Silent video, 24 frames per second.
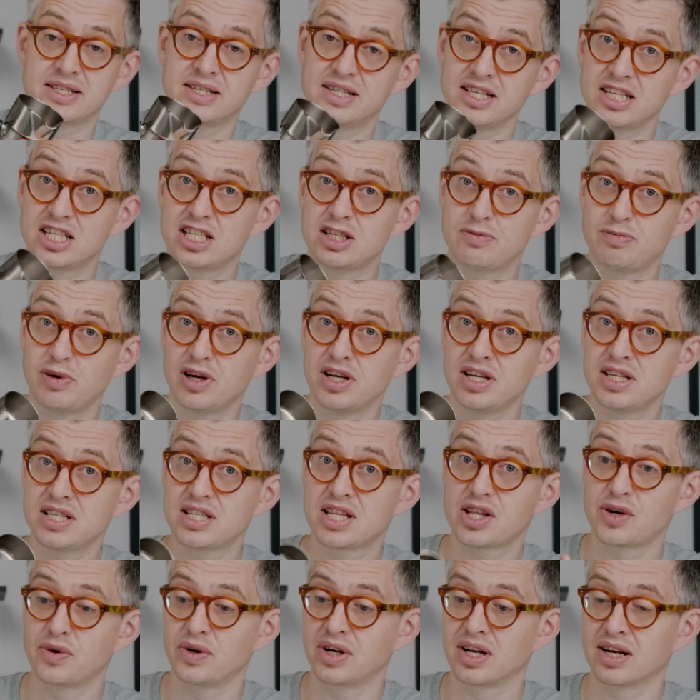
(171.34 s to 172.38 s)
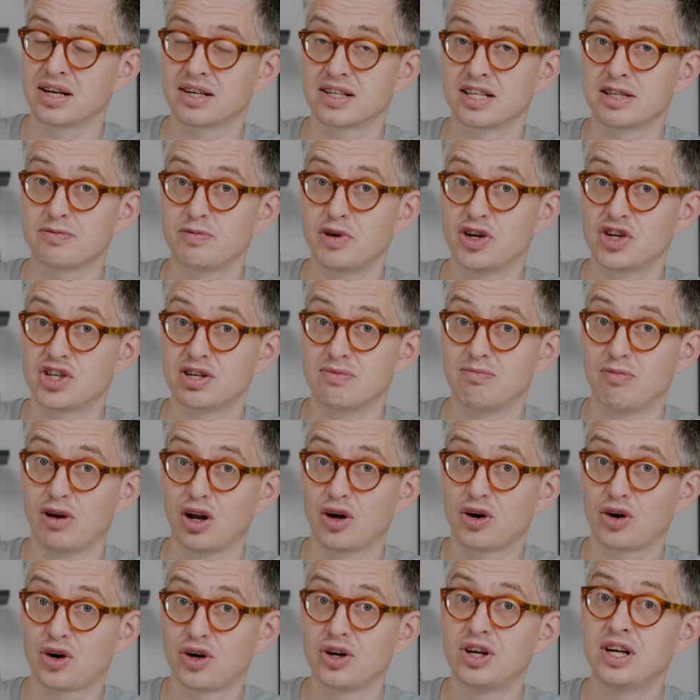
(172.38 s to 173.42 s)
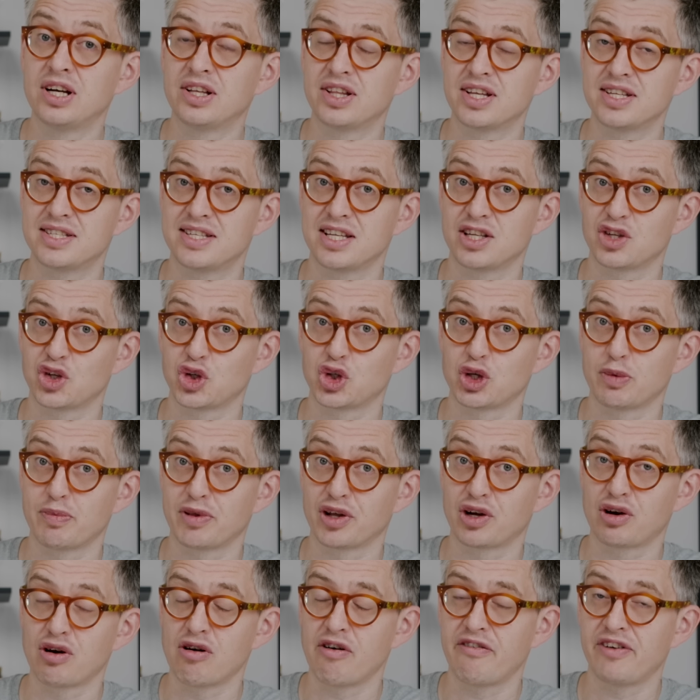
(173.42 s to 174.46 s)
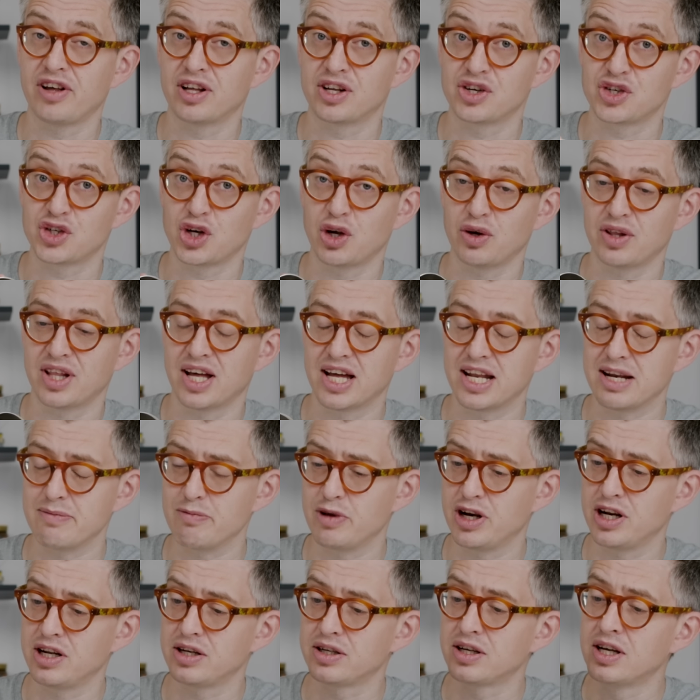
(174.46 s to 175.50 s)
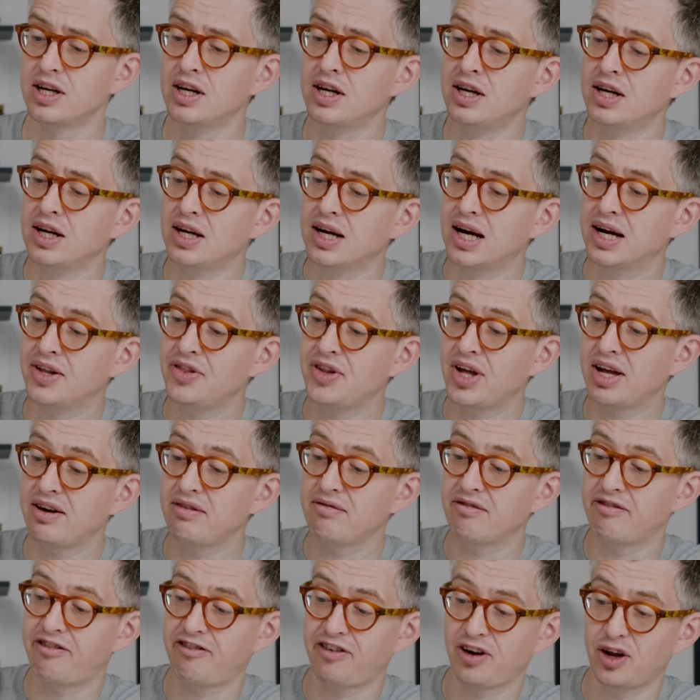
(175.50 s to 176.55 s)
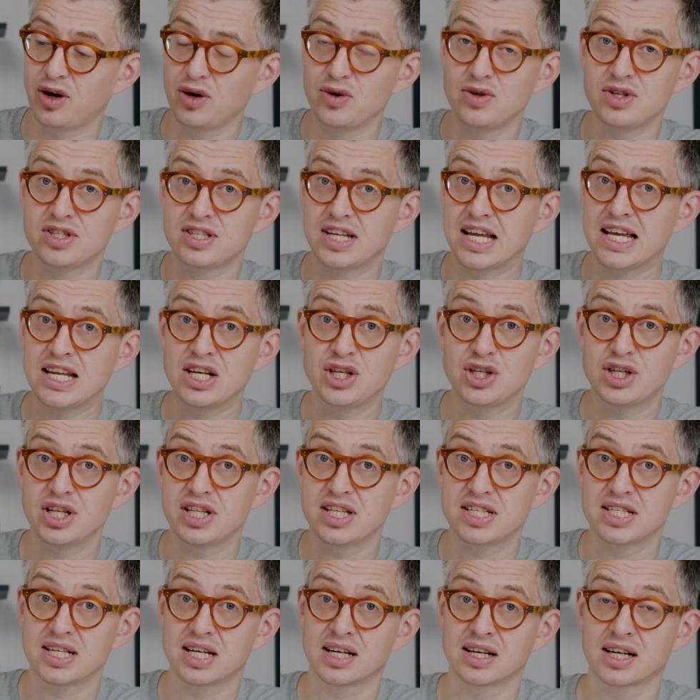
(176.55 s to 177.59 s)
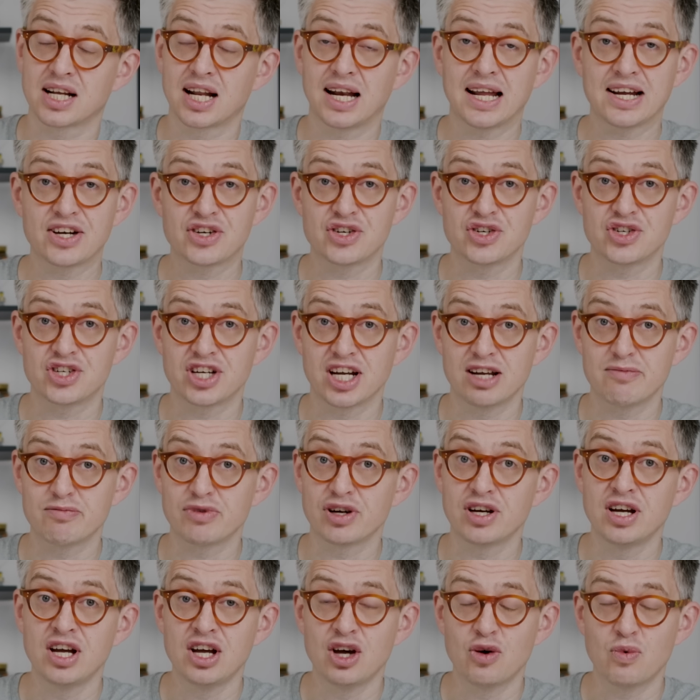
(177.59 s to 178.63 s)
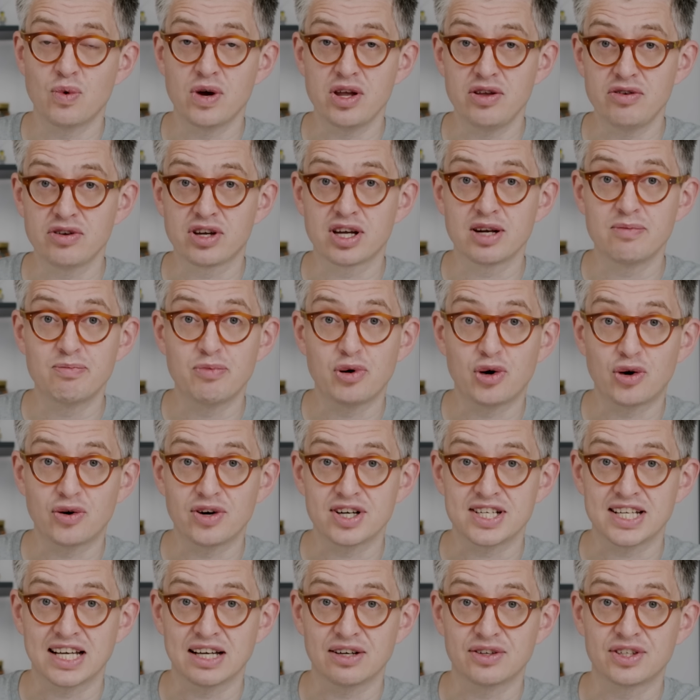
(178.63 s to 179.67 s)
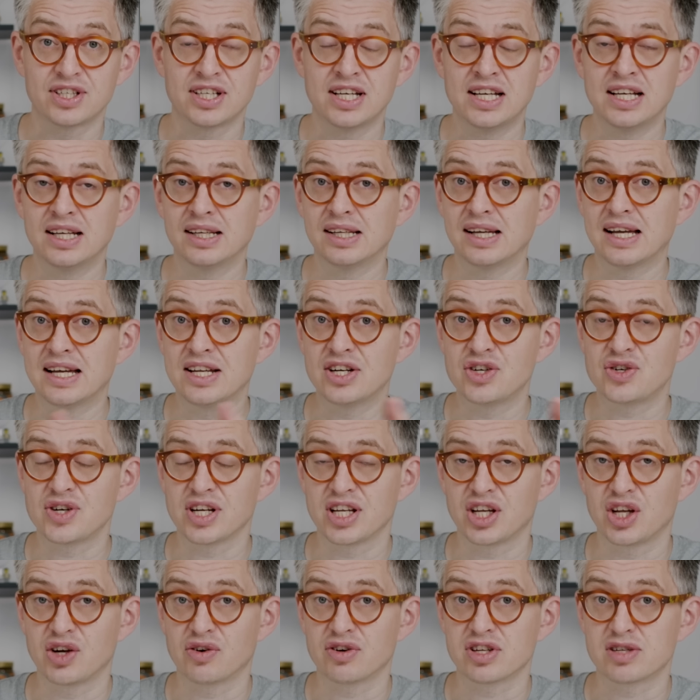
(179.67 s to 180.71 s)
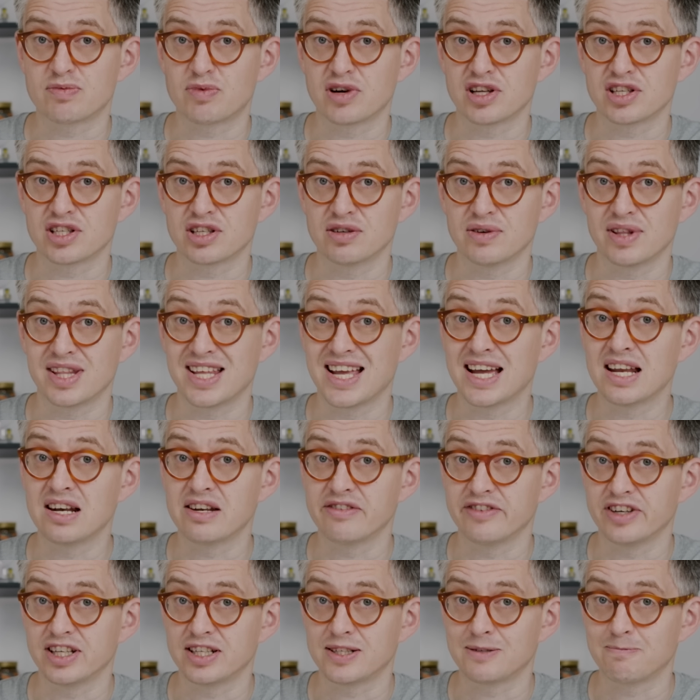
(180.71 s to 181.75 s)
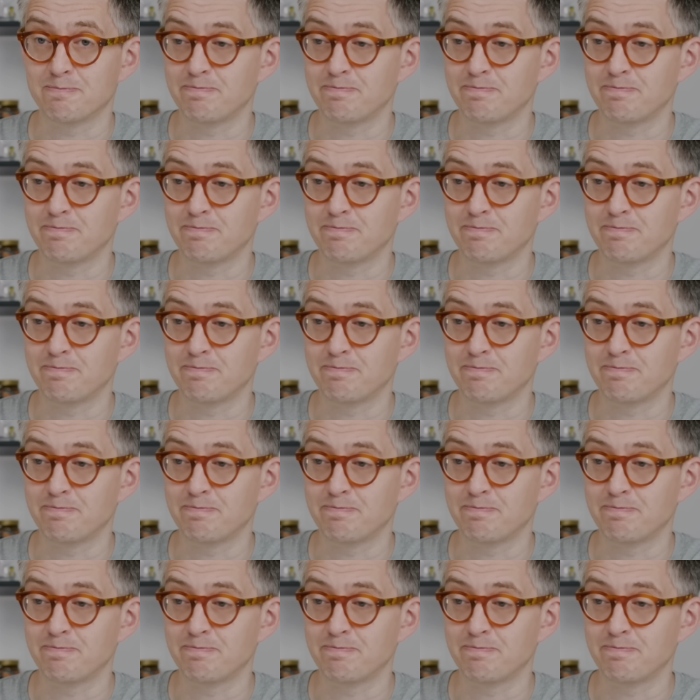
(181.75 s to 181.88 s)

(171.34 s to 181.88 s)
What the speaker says: dispersed through a little dispersion block that sits on top of the coffee, I'll show you that in a minute, and then flows into this little collection chamber where you can pour it out and drink your espresso at the end of it.